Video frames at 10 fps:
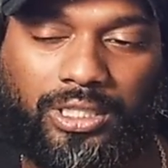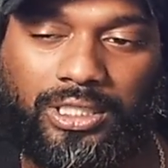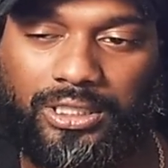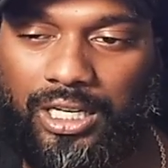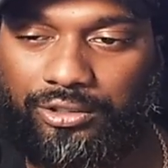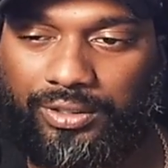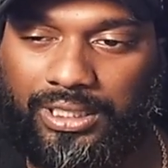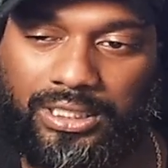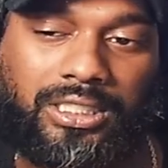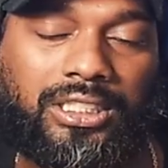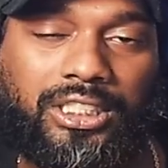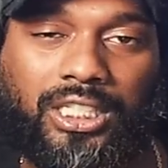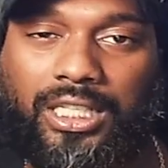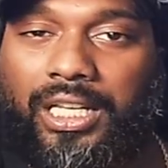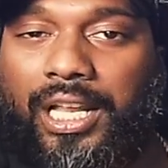in this country. And this is the
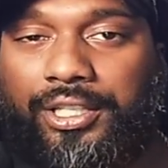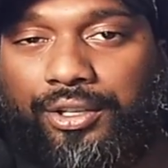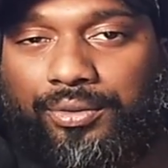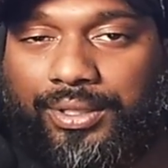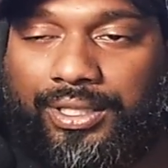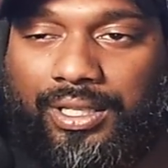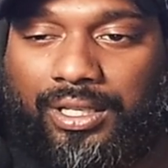shit that they doing.